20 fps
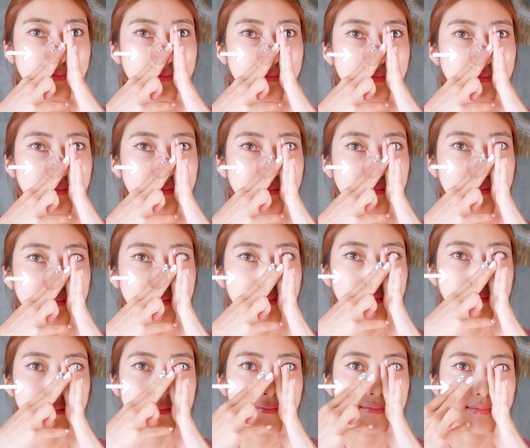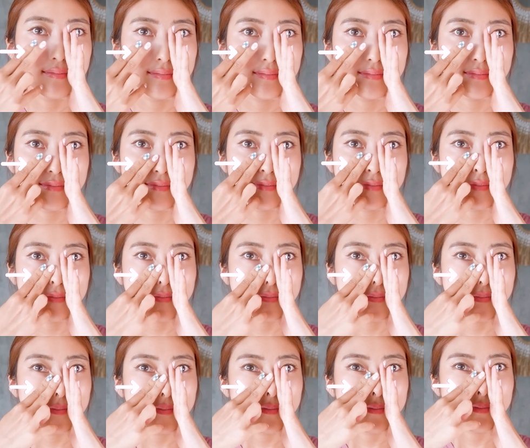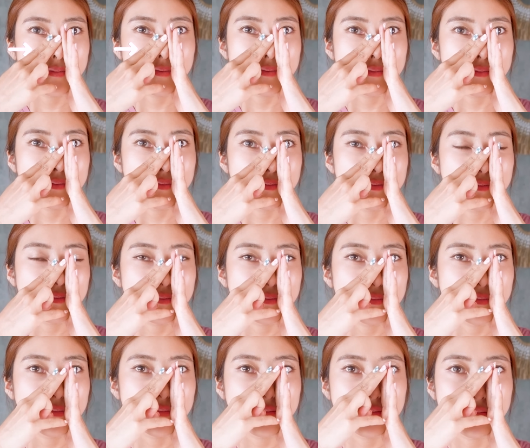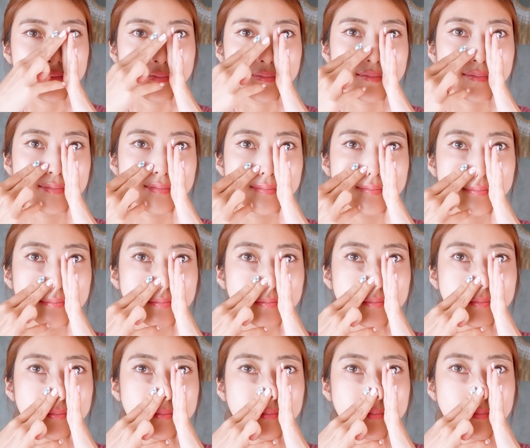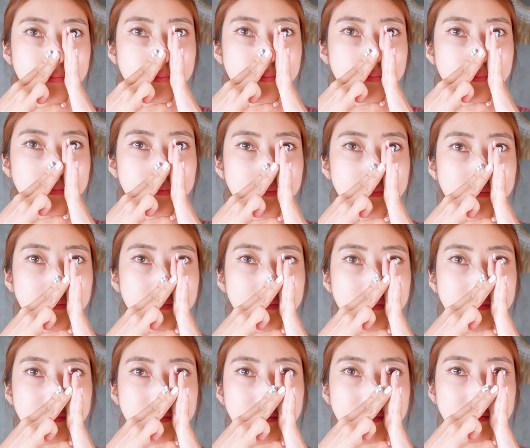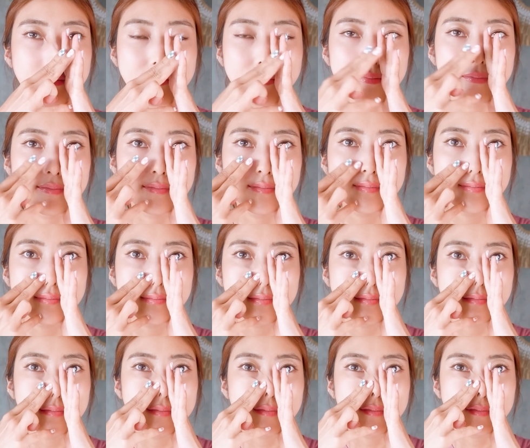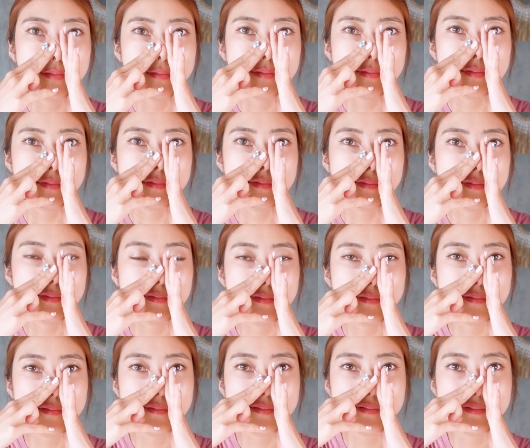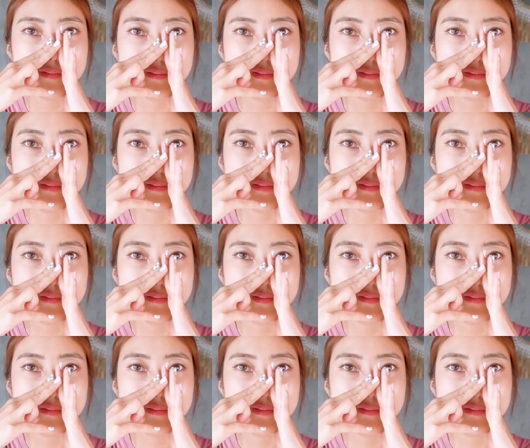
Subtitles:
Massage the left side of the nose inward. Repeat this movement. Let's make your nose tip